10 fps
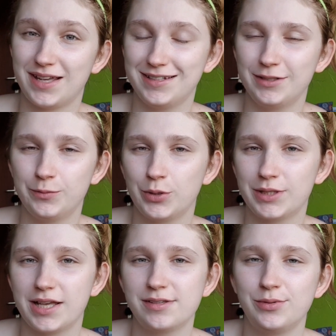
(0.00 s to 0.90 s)
I didn't post
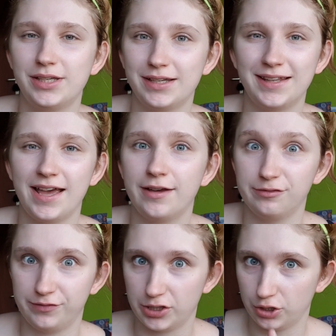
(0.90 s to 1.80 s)
last week and I have
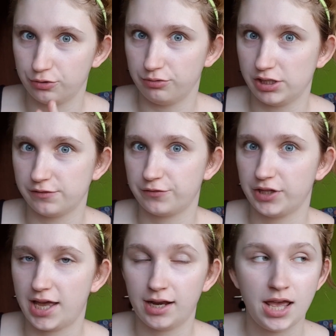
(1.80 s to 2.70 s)
a very good reason for
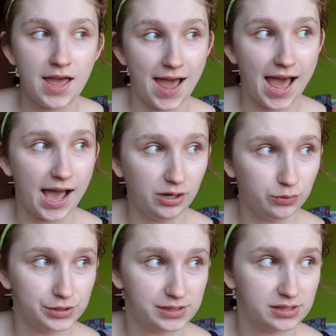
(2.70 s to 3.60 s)
that. I
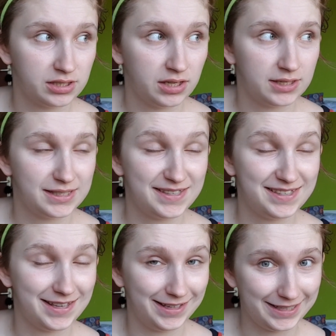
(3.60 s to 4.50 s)
was
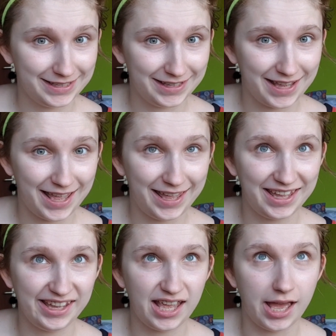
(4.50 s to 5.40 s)
sick
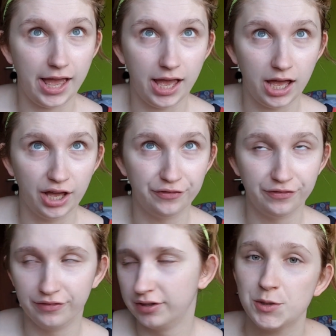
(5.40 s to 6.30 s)

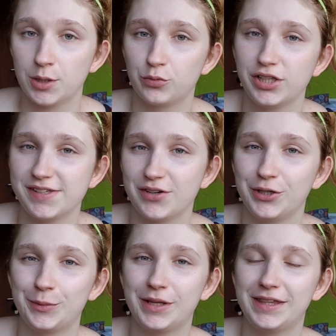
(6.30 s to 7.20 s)
AF. So I'm really
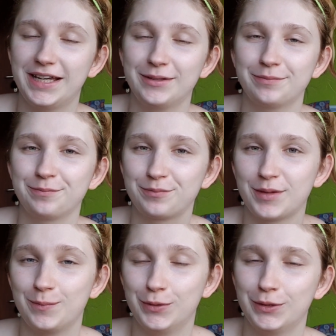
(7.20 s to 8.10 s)
sorry about that,
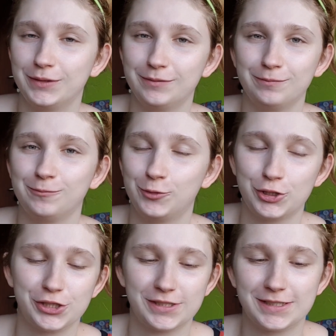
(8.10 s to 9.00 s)
but we're
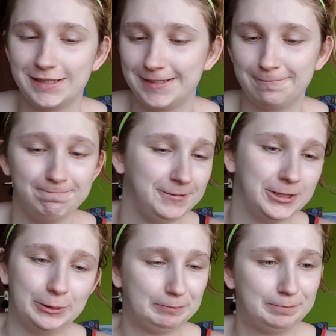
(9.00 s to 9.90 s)
just gonna,
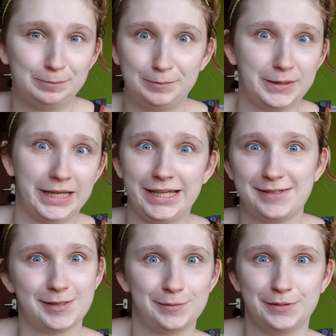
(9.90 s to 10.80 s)

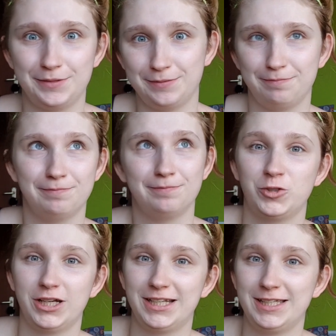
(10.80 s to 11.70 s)
catch up and
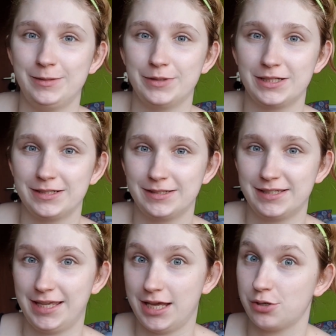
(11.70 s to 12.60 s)
try to keep it on
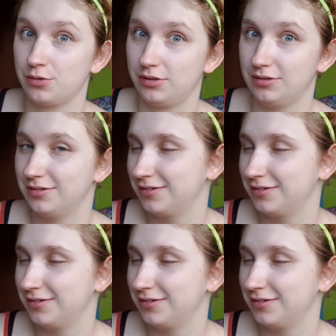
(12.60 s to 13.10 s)
schedule.